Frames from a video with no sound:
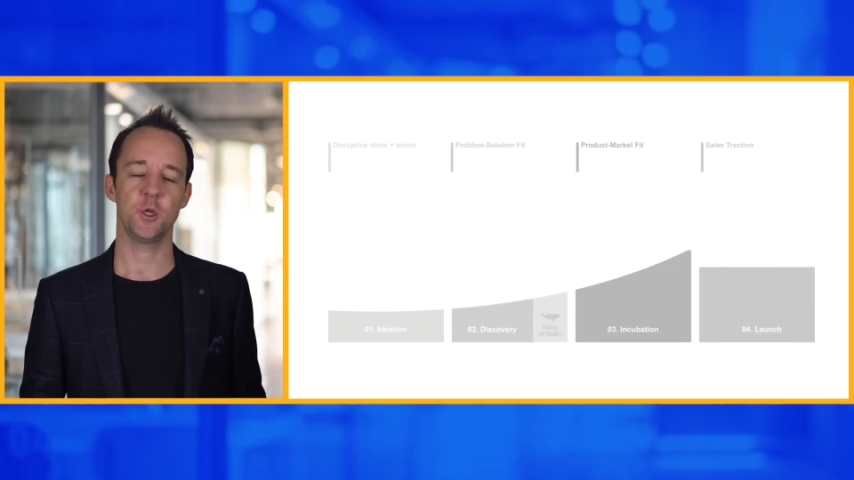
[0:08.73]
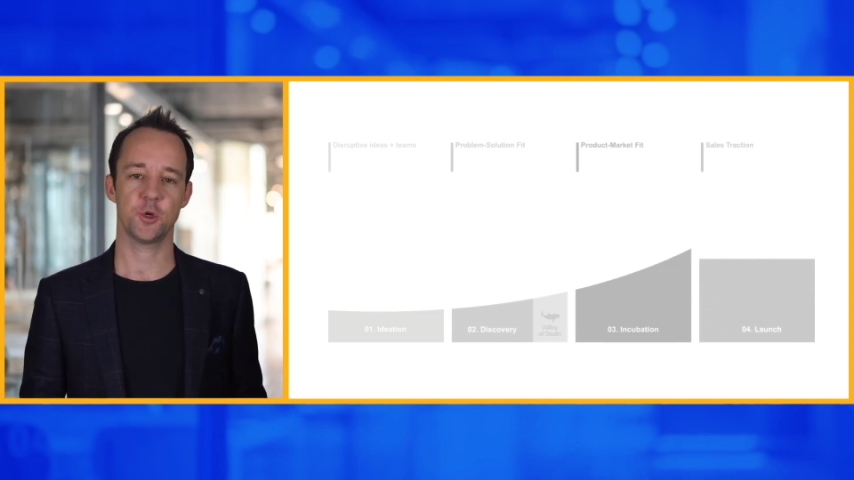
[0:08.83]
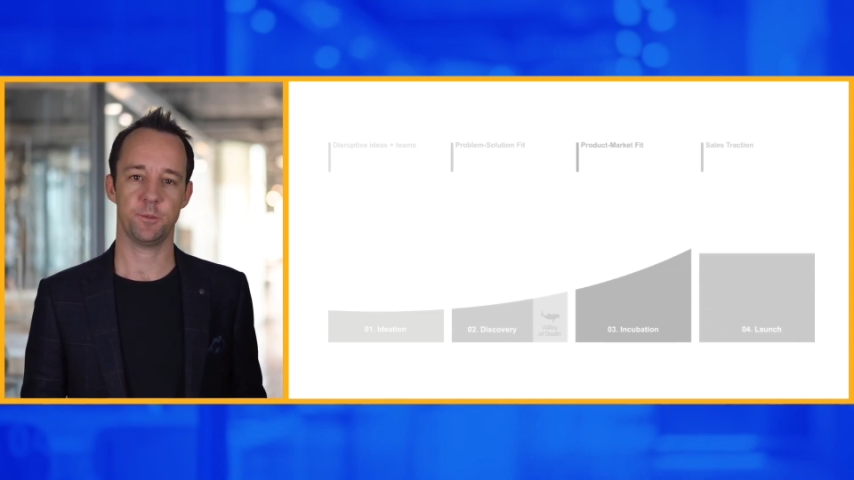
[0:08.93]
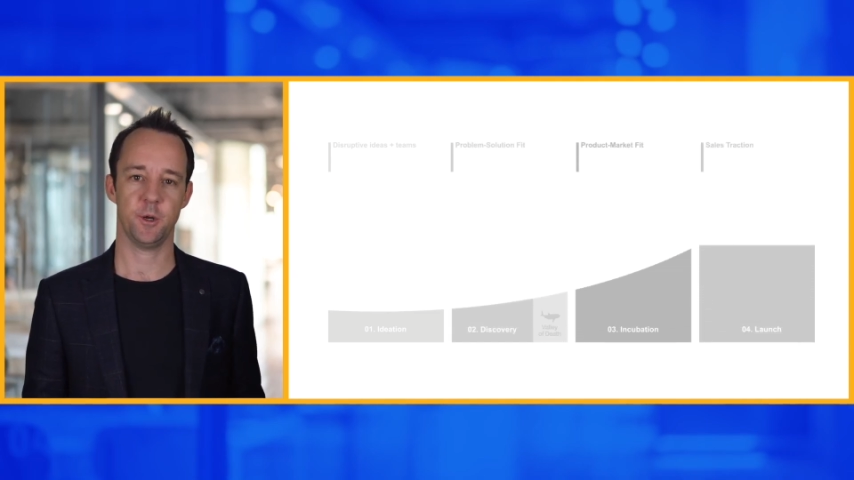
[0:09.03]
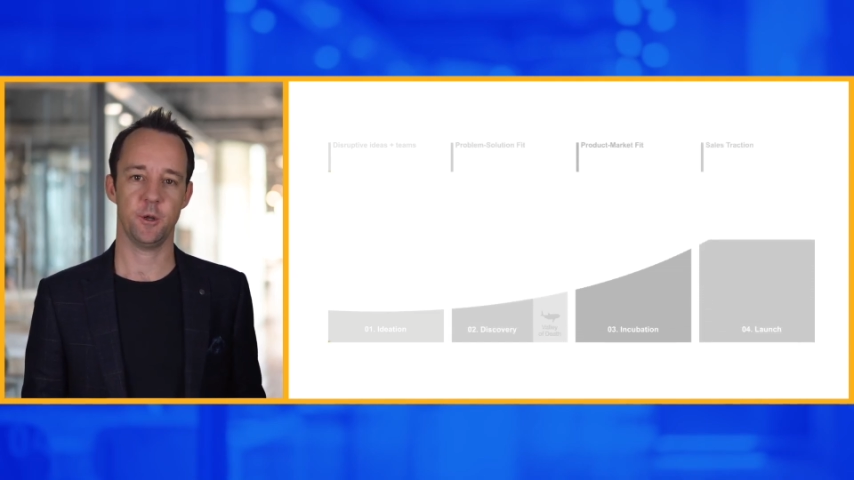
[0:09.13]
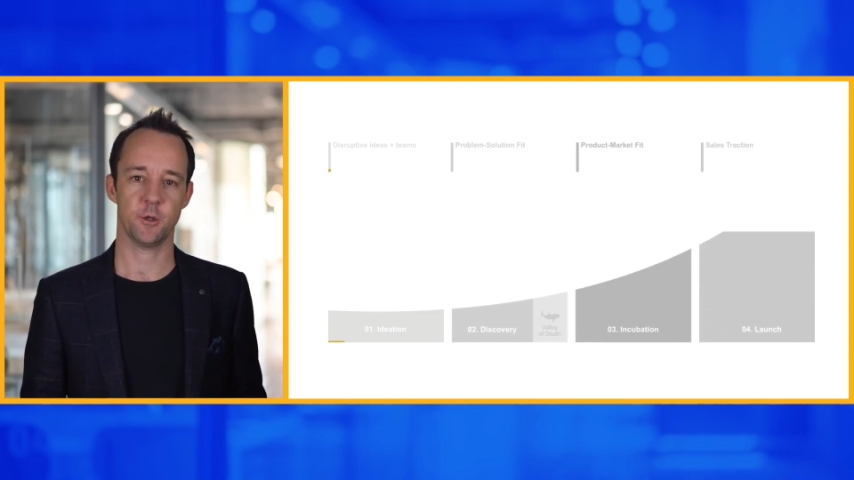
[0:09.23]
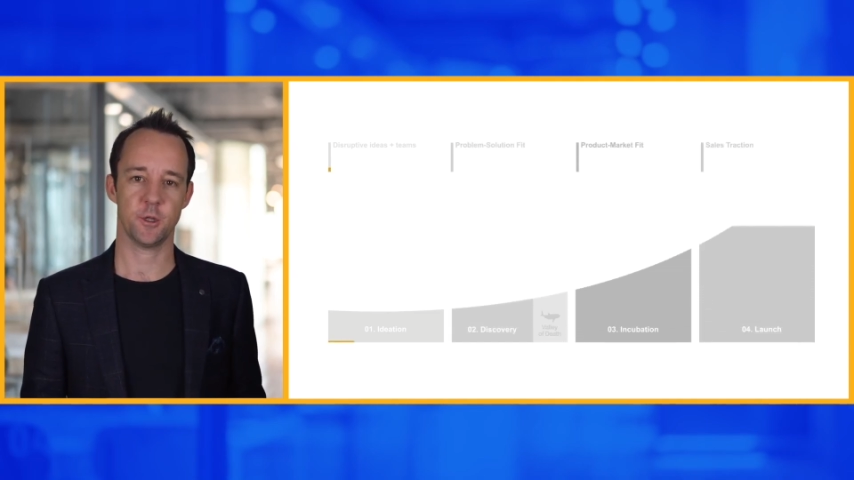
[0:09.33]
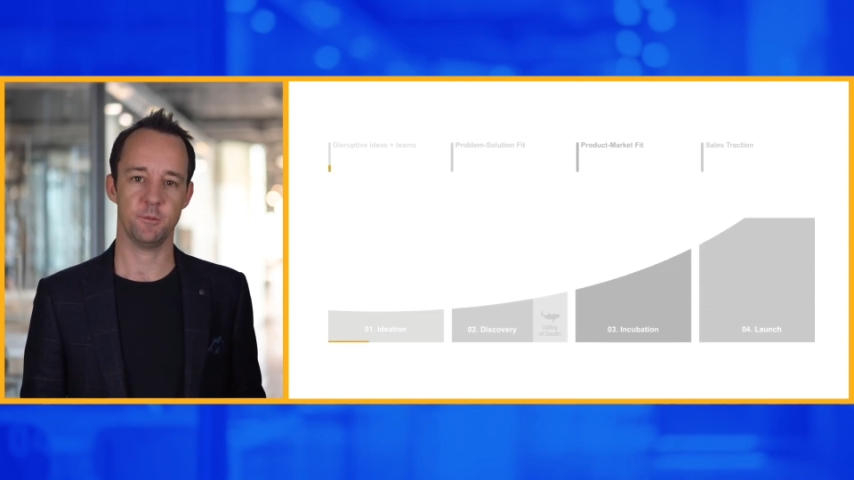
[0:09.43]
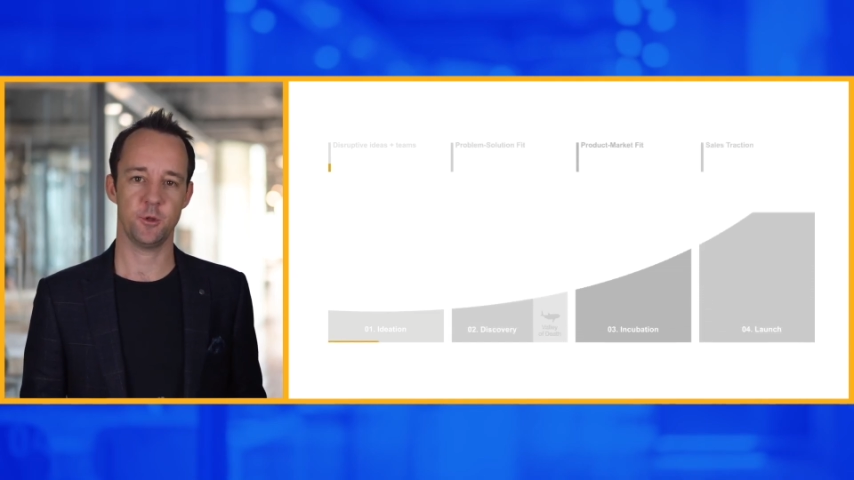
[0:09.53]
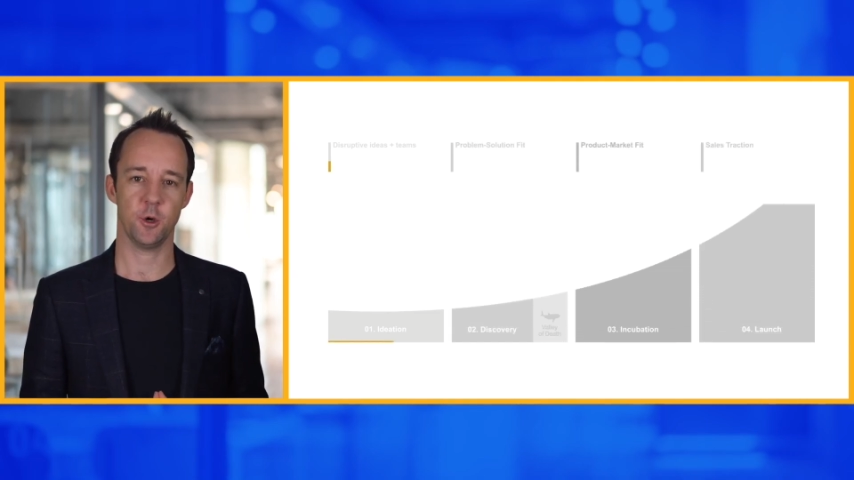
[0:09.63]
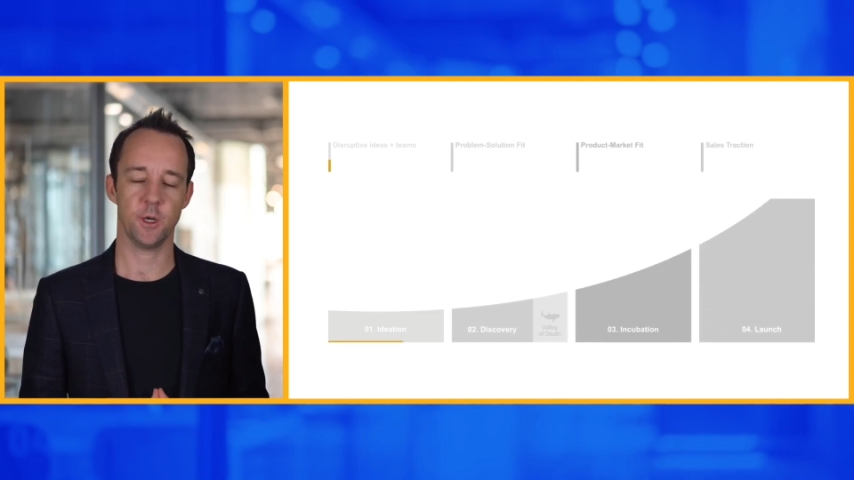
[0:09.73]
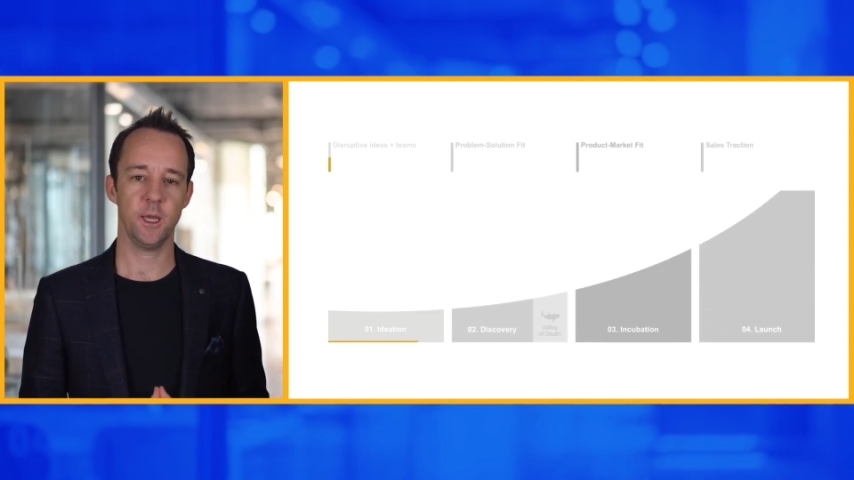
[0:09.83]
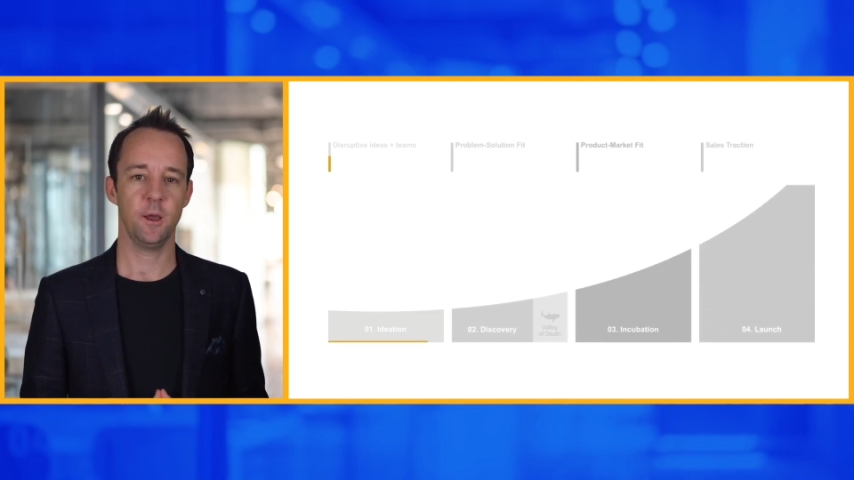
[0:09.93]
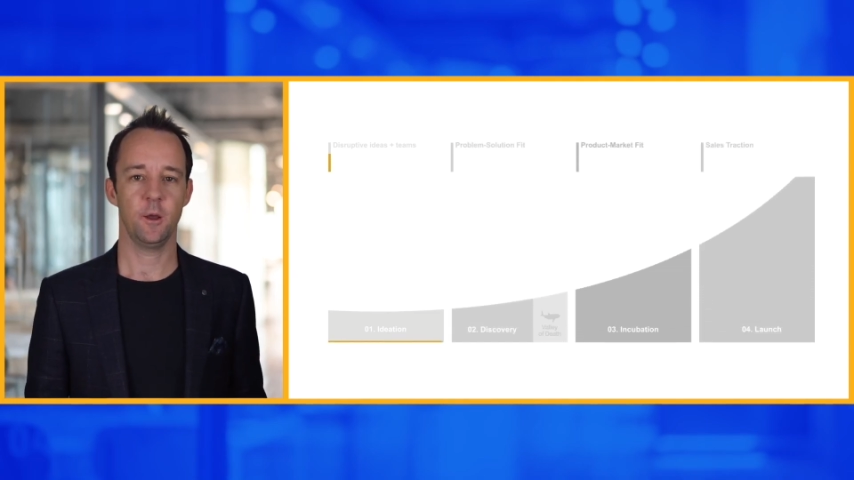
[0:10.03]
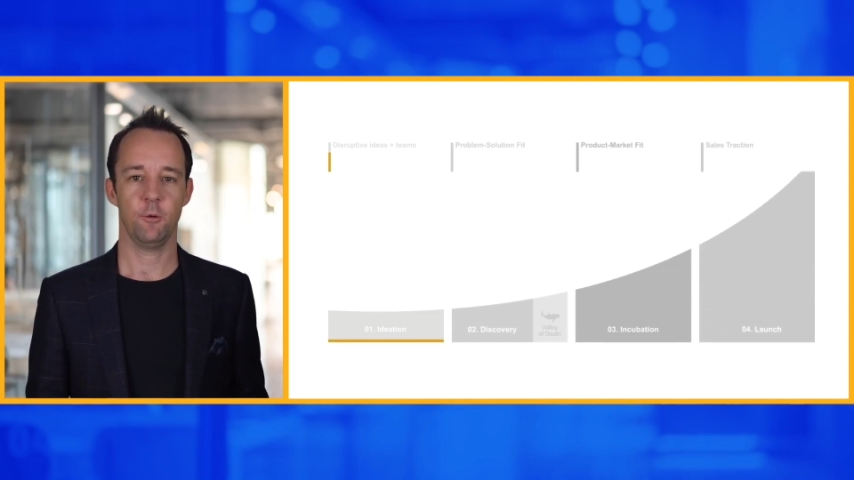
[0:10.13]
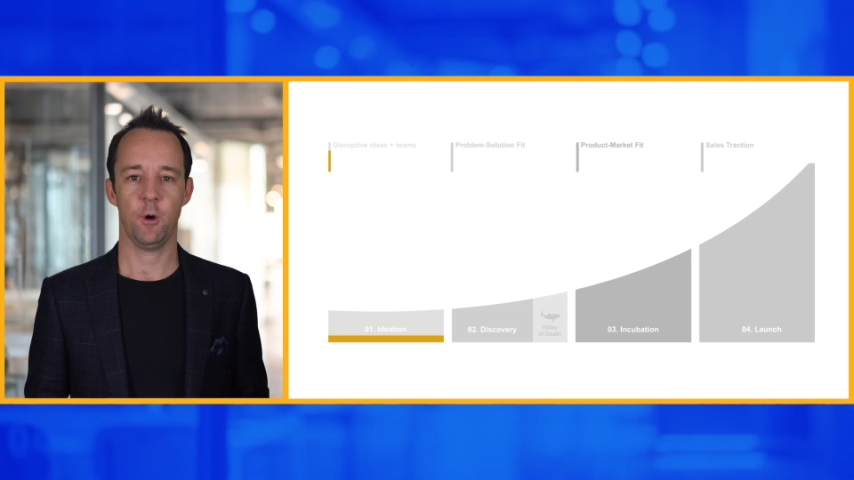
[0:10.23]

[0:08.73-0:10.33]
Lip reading: intrapreneurship journey